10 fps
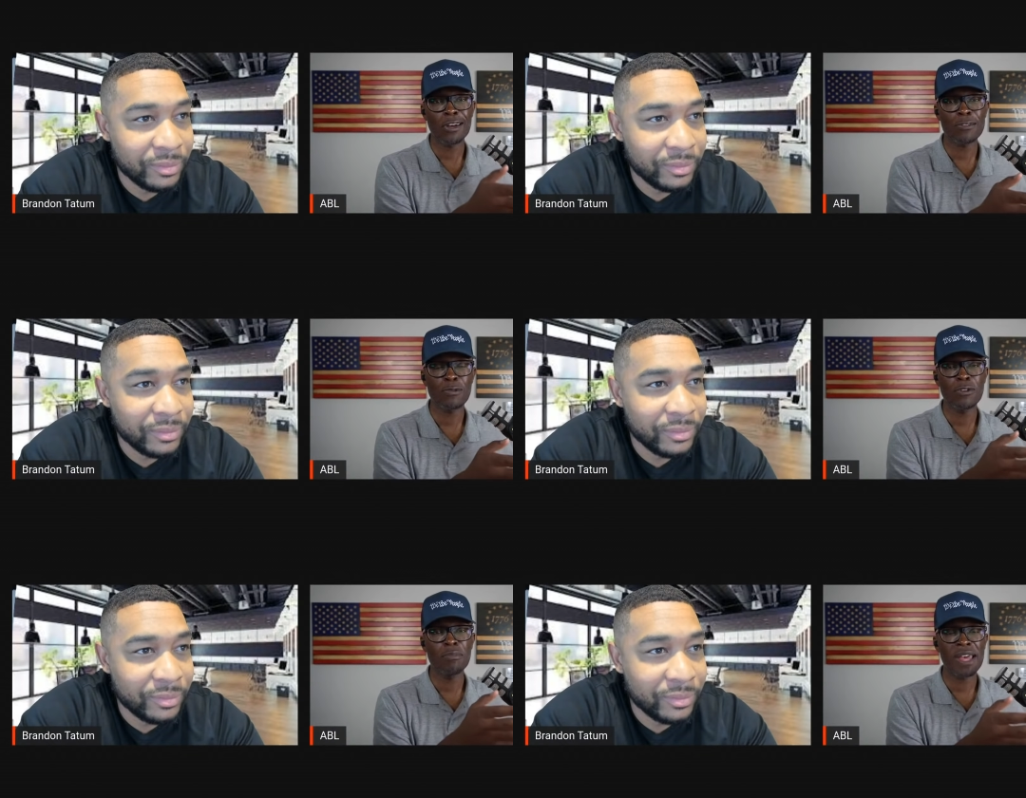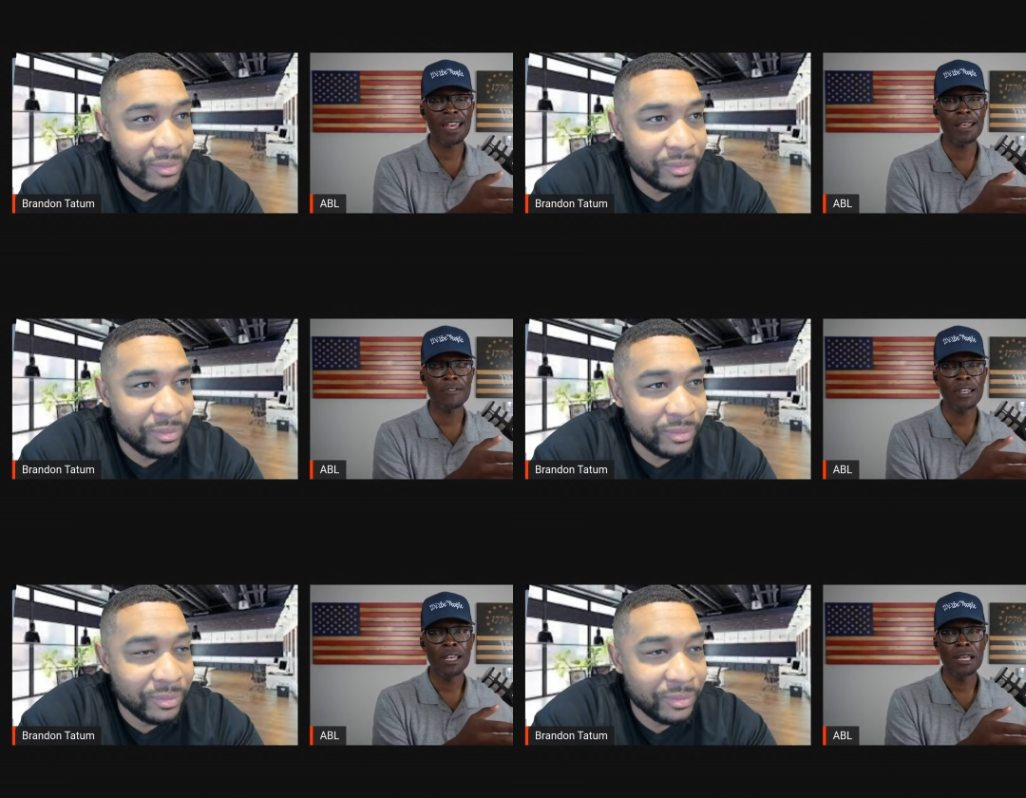Speaker 1: laws from the
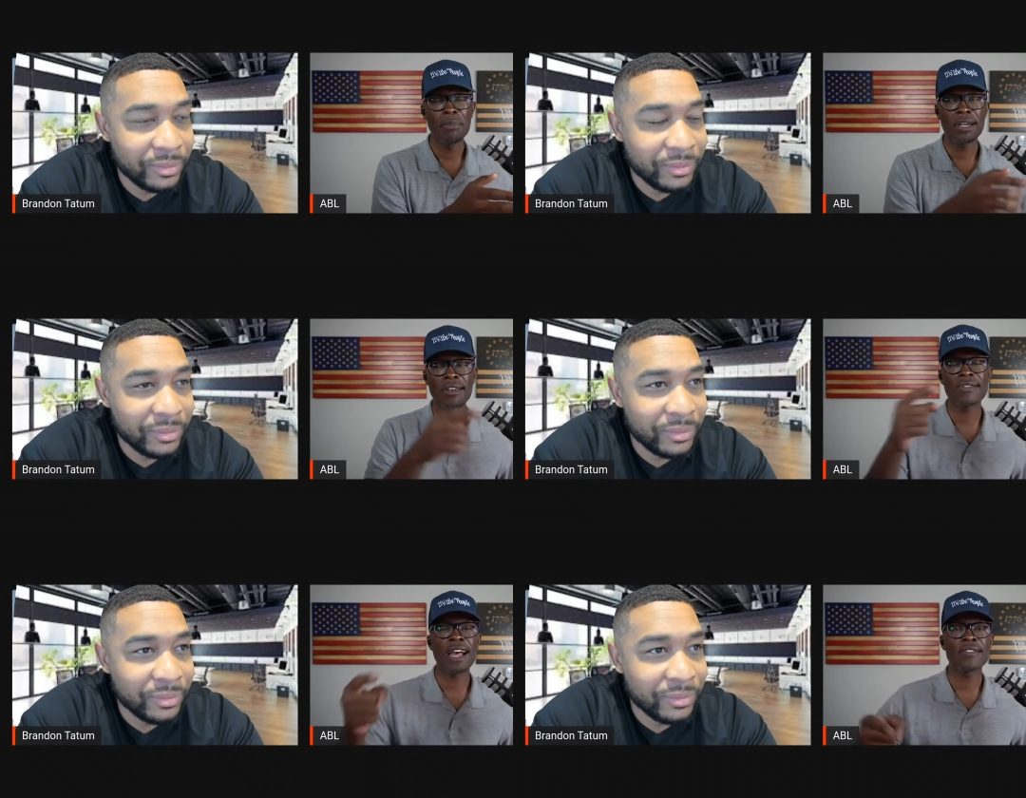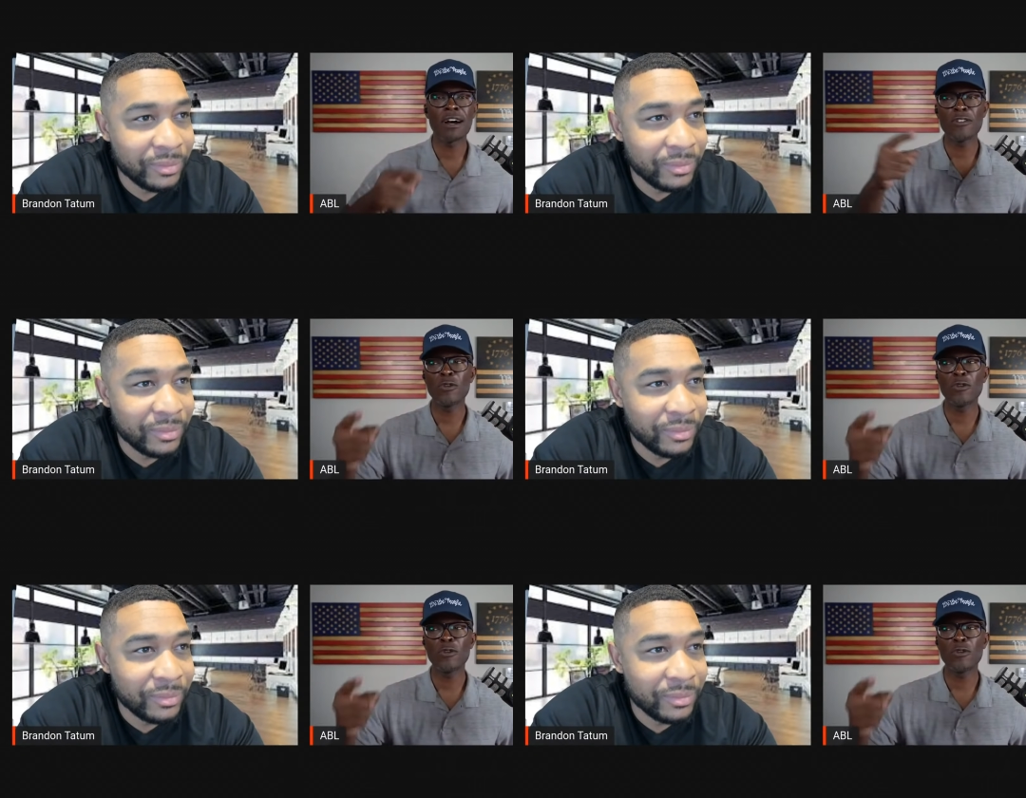past because that's how